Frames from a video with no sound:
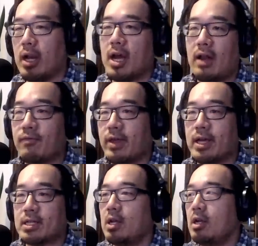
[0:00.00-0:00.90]
to trade
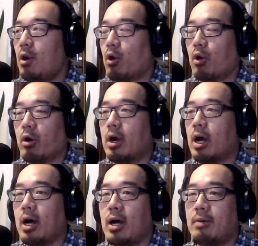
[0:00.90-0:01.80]
conflicts
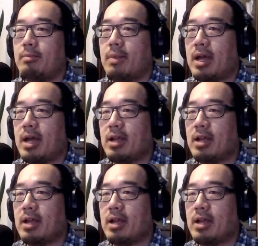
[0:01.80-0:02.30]
or uh,